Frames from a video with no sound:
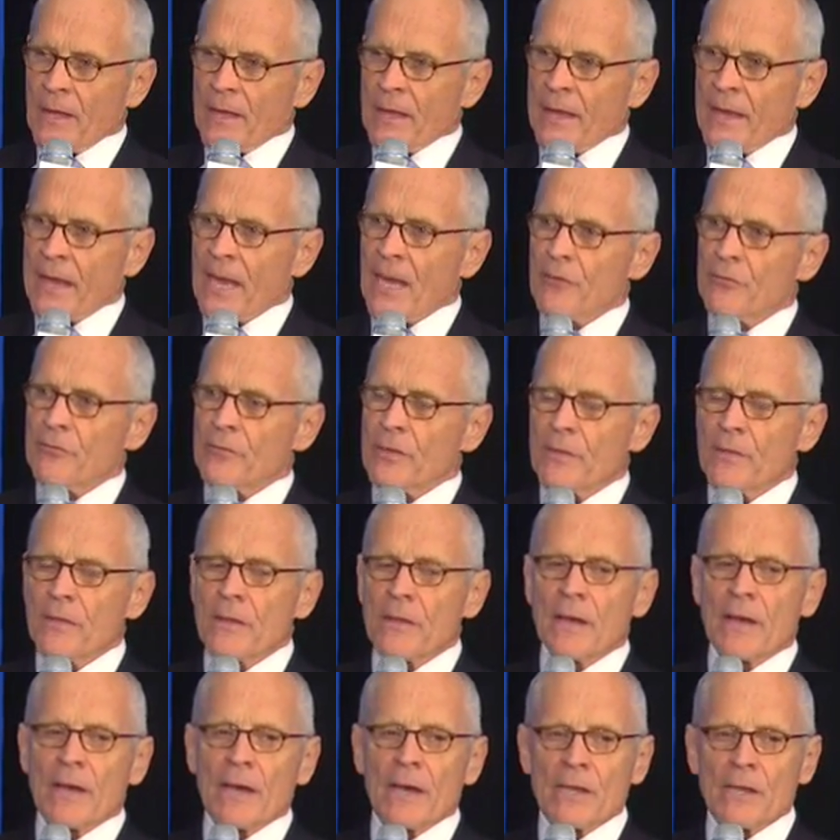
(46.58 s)
casting
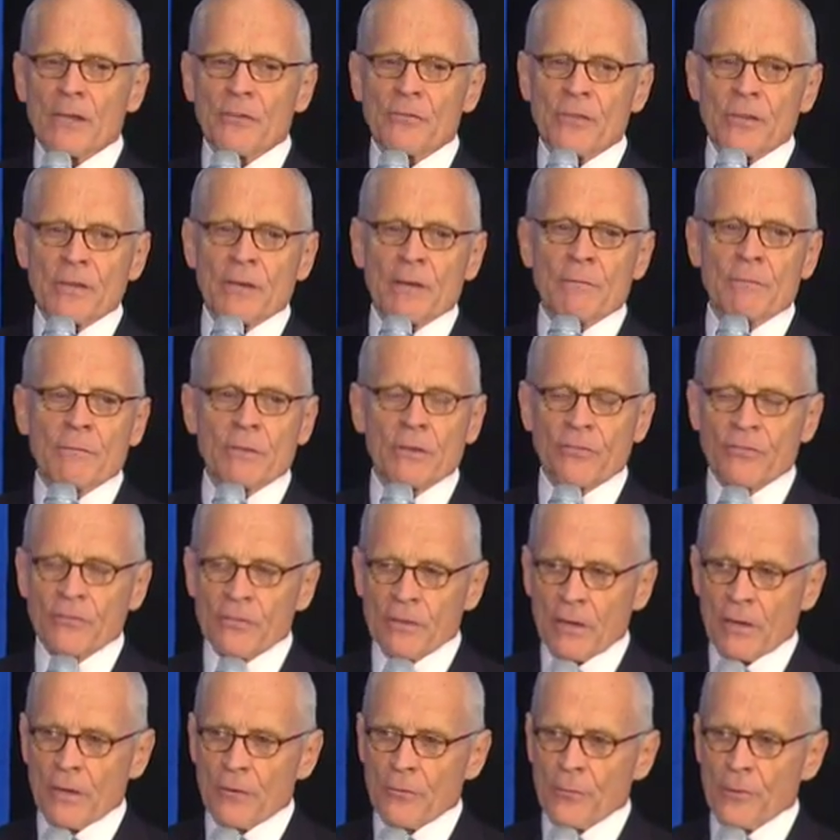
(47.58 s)
the eyes of this
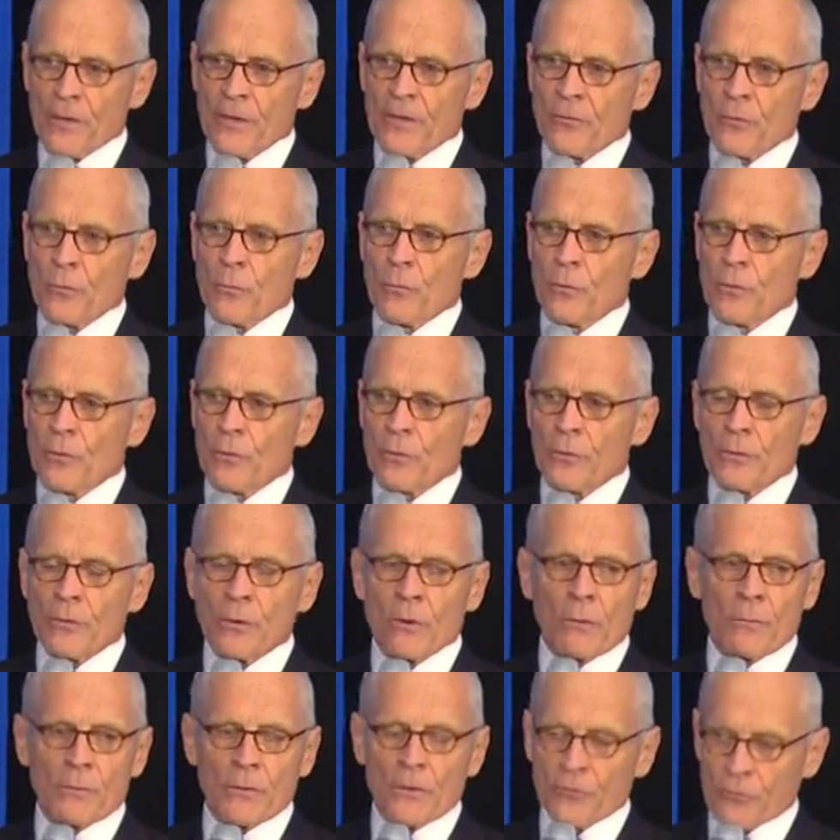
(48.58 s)
country and the world
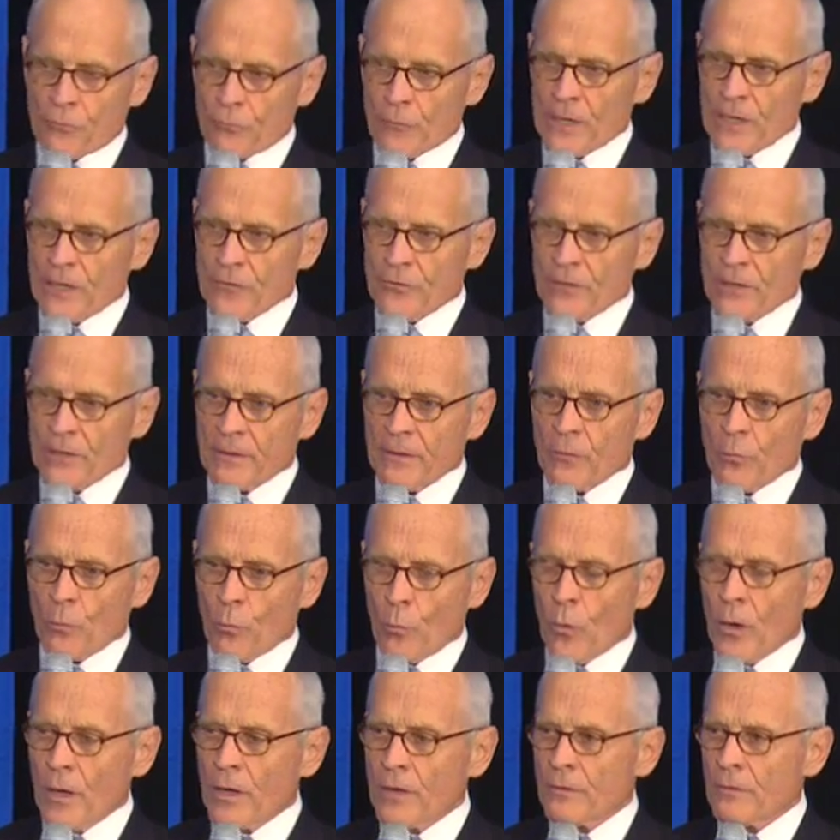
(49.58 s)
on this region.
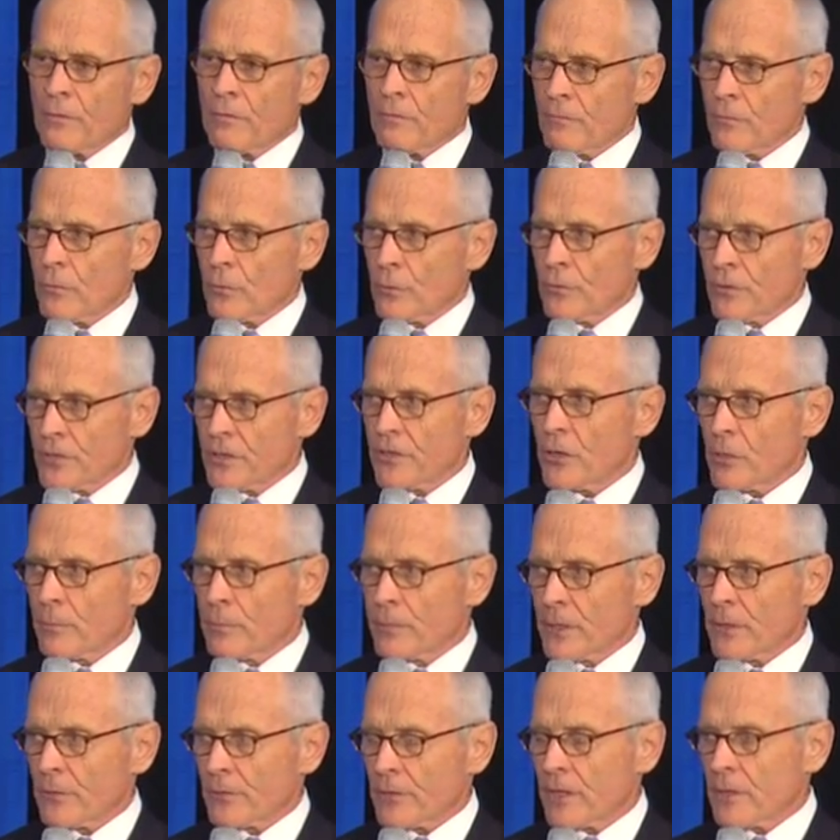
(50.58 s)
1 full year
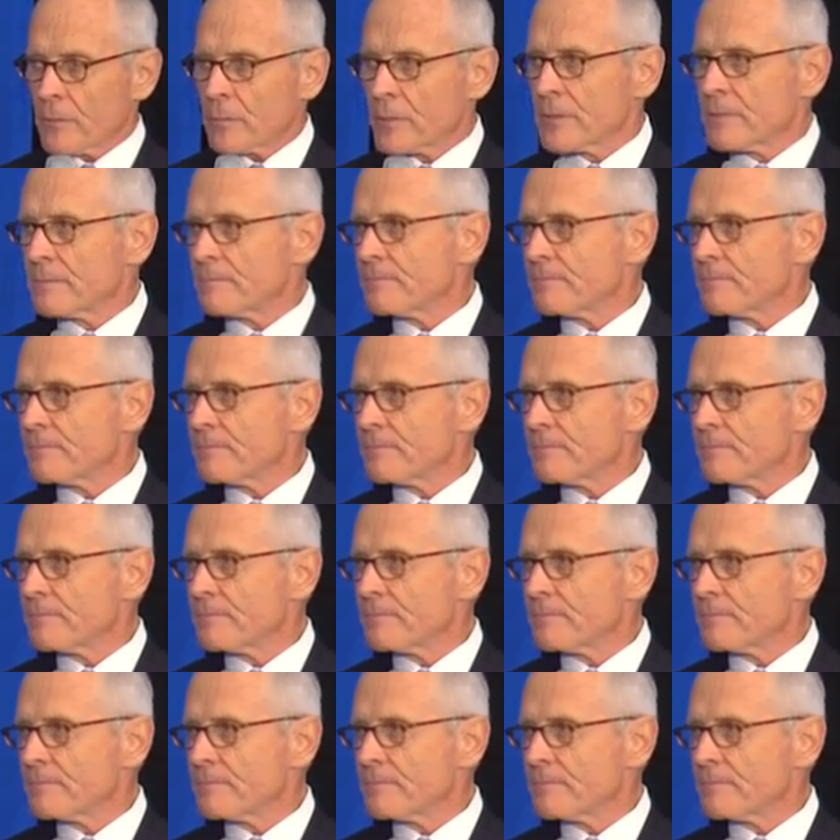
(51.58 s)
buildup.